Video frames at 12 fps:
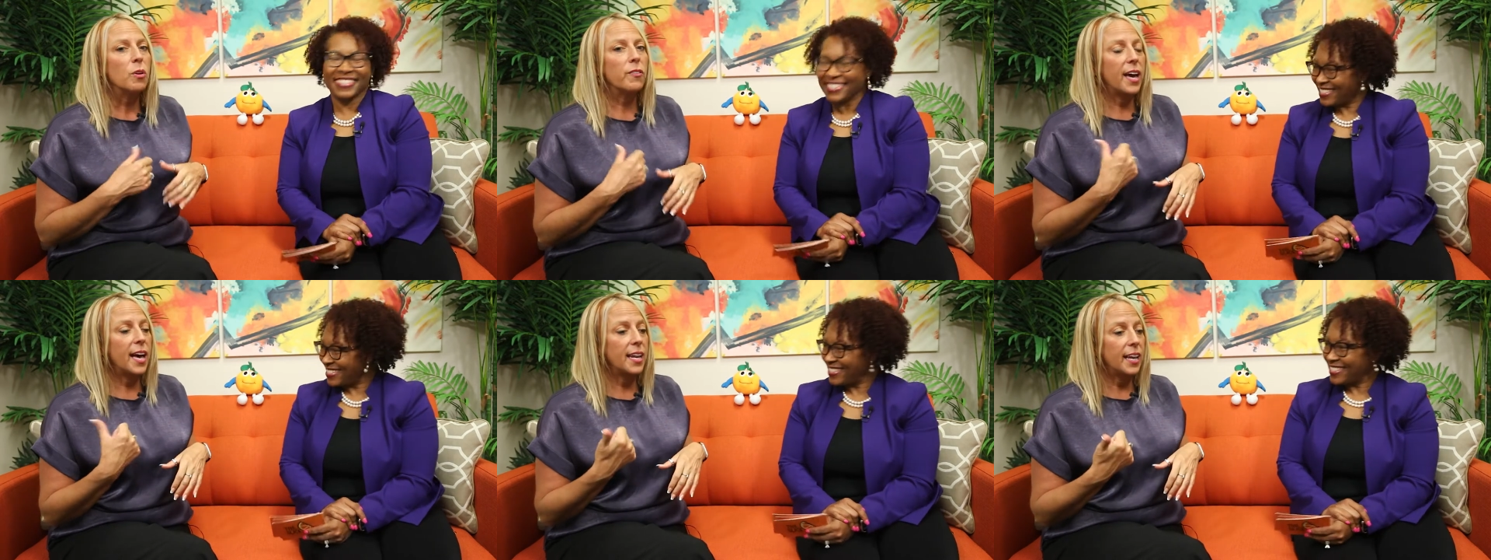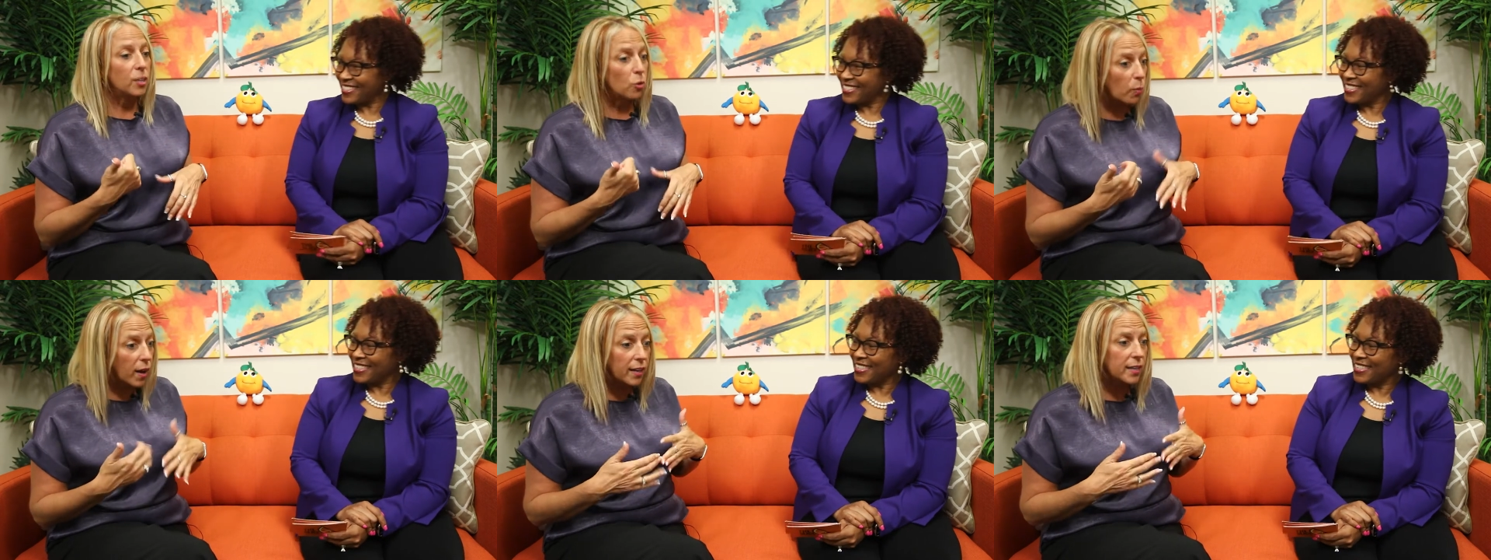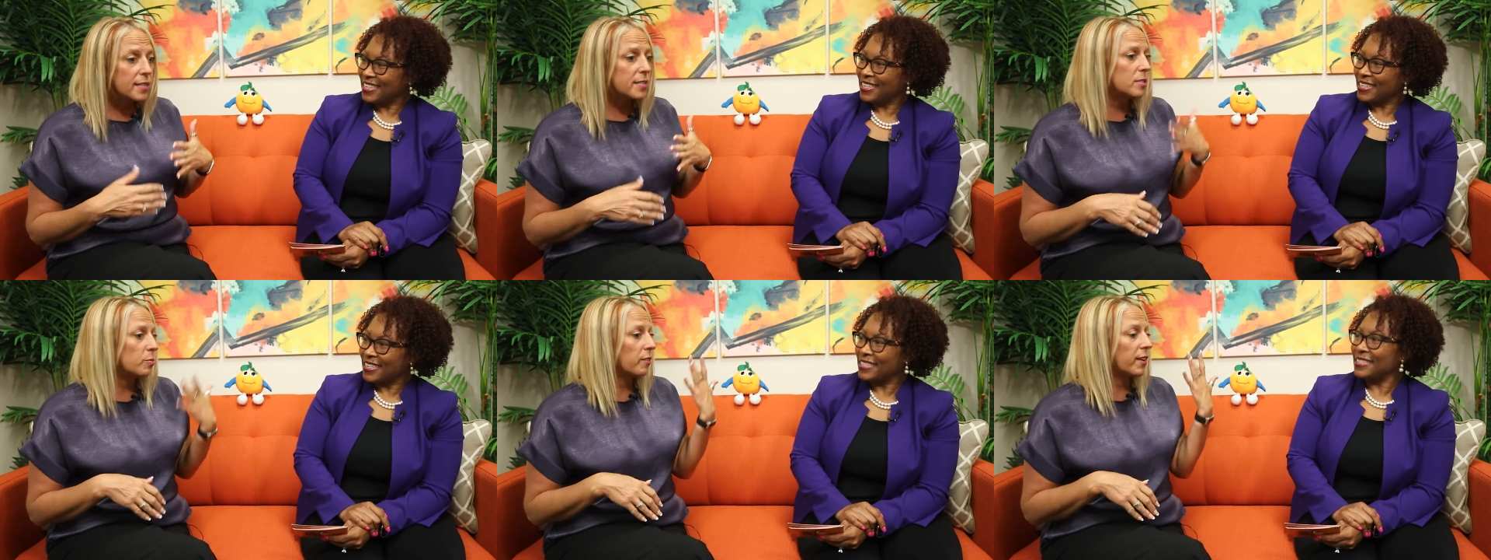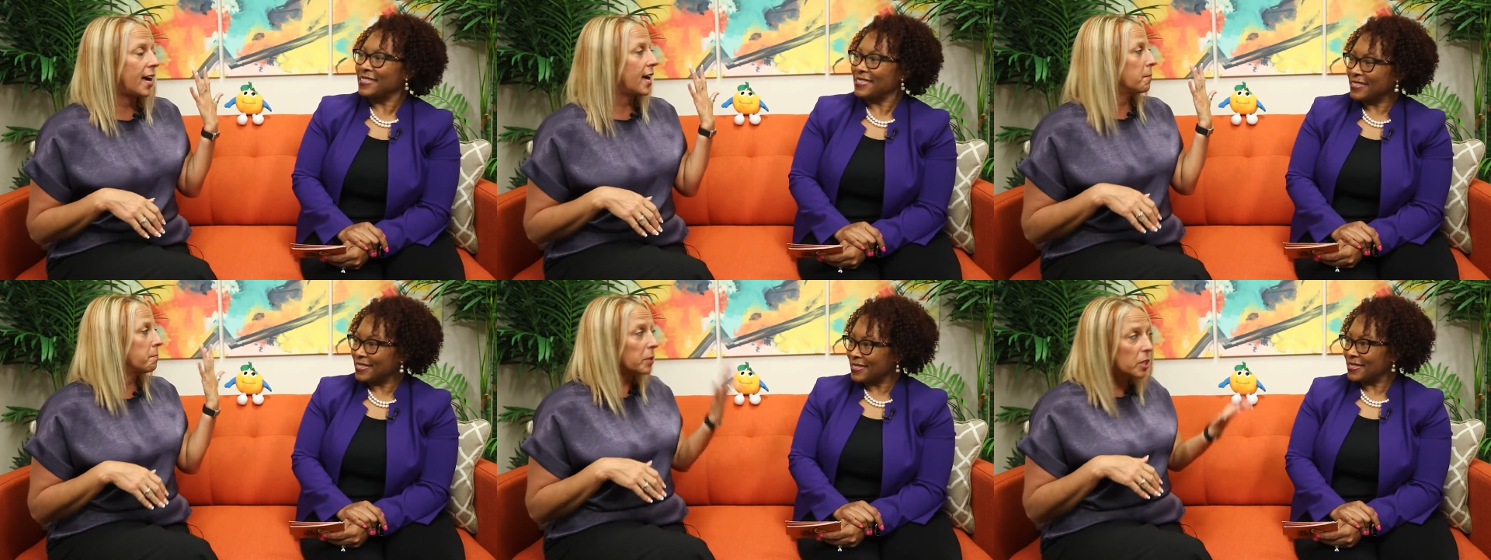Speaker 1: we've had iguanas, we've
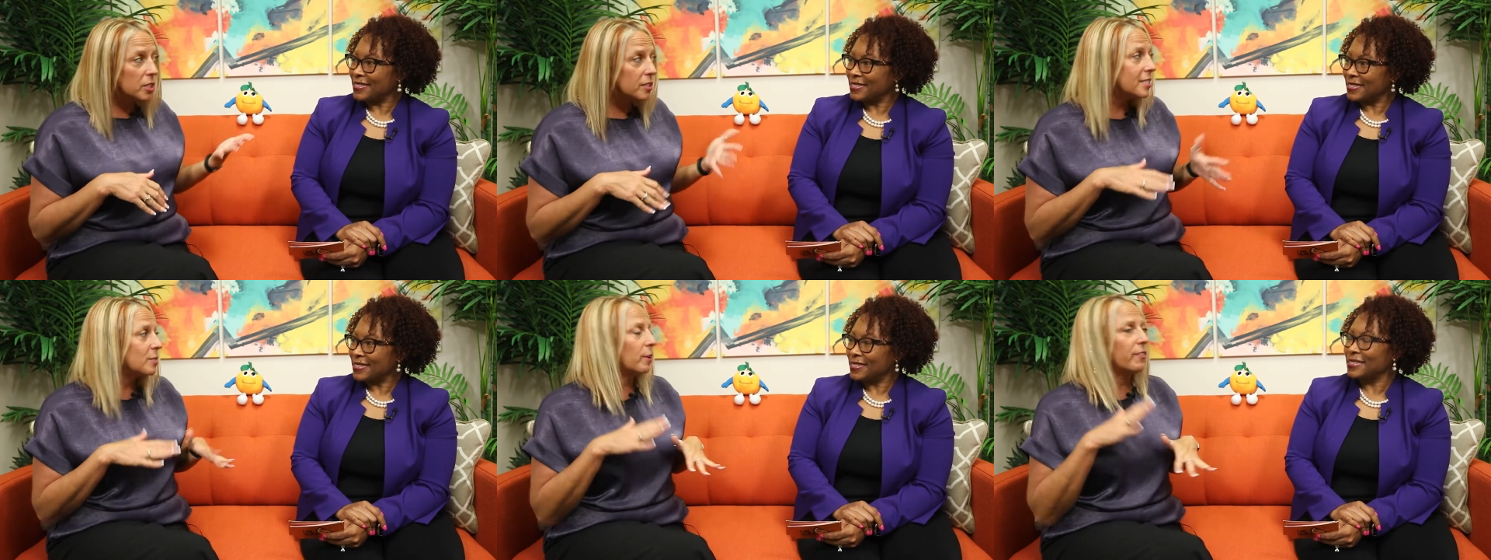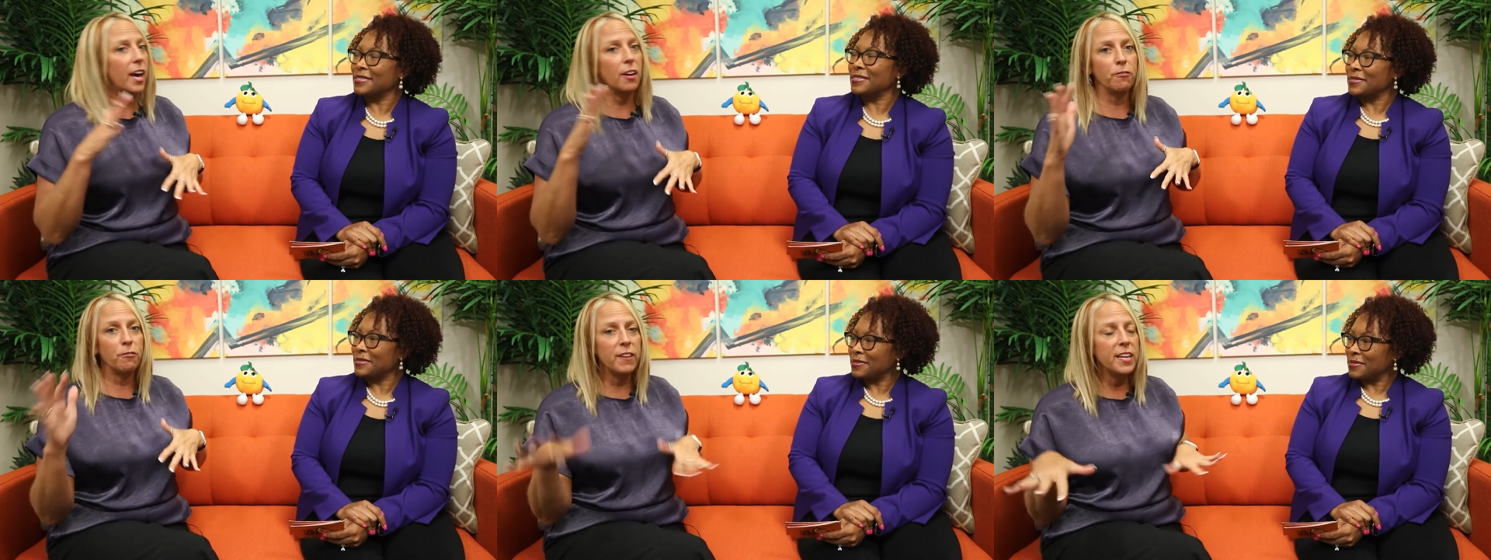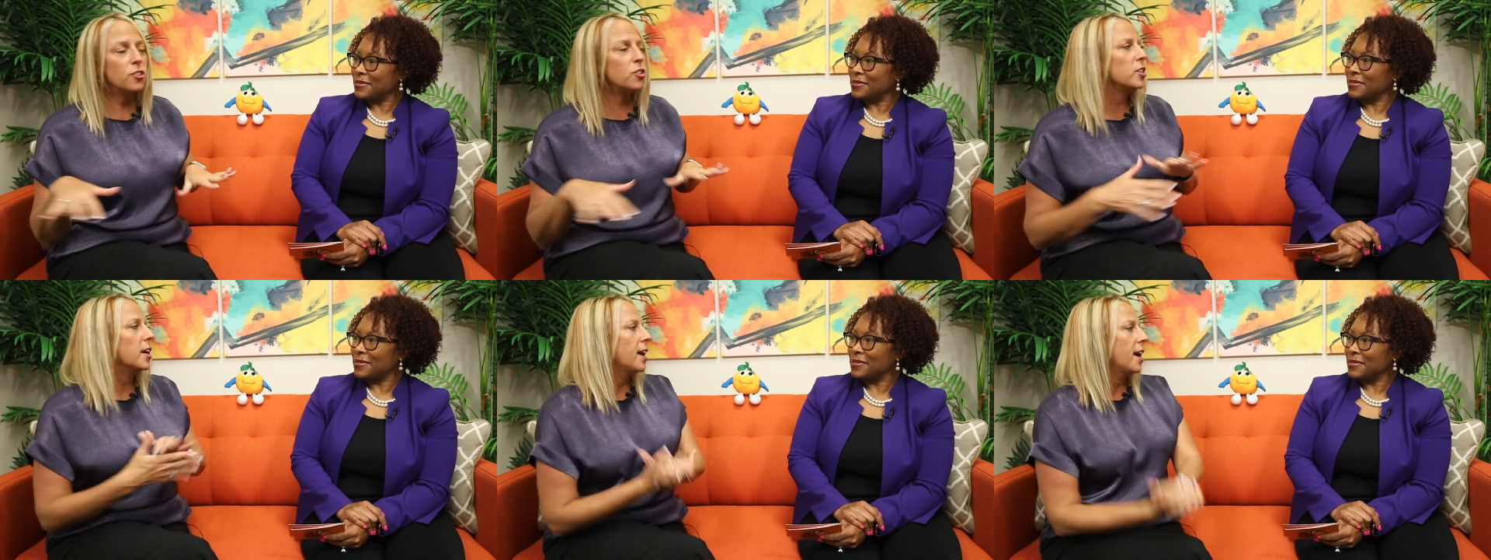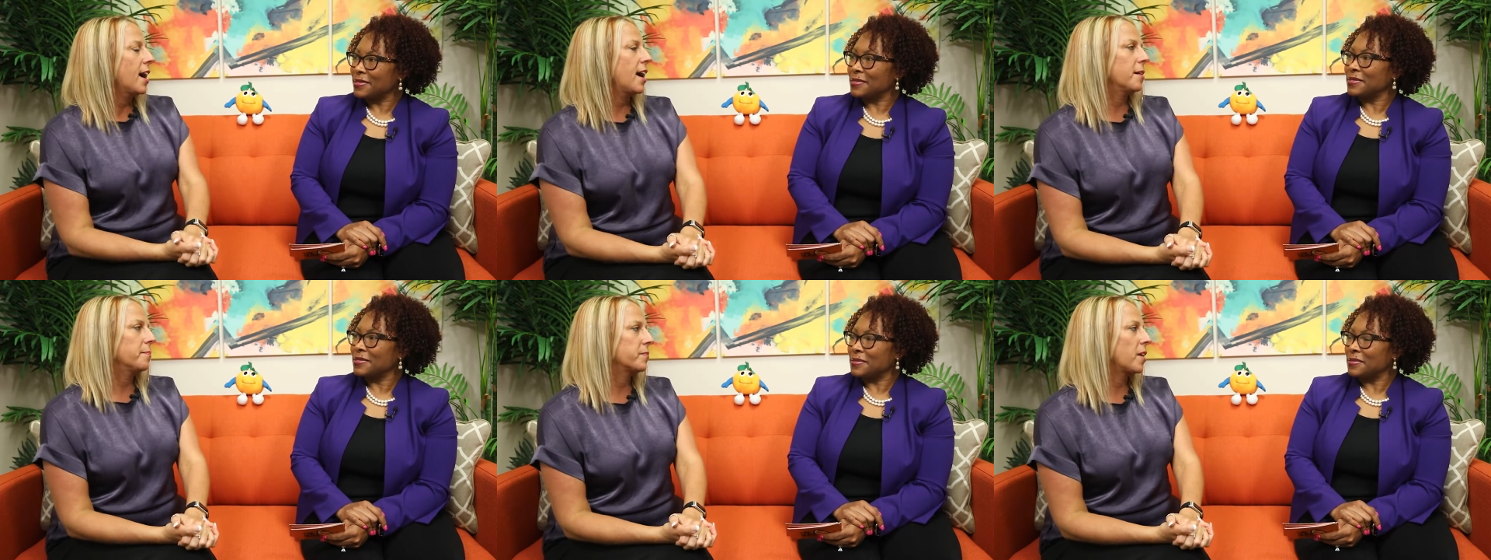had birds, we've had fish.
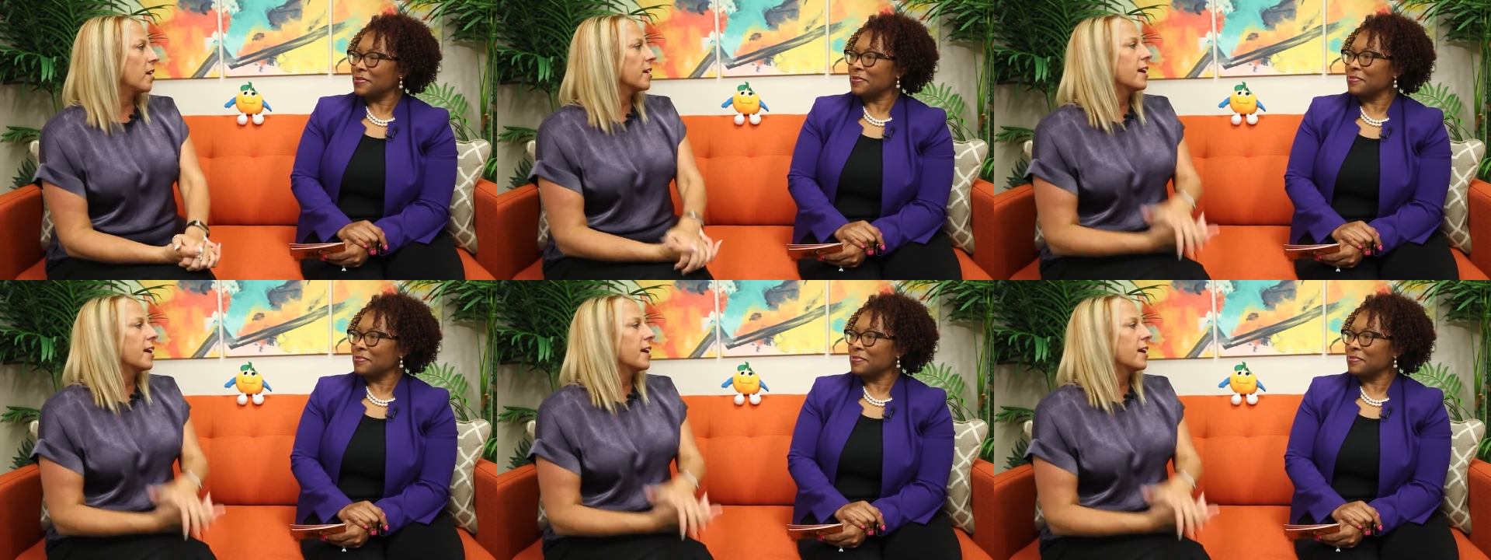Um,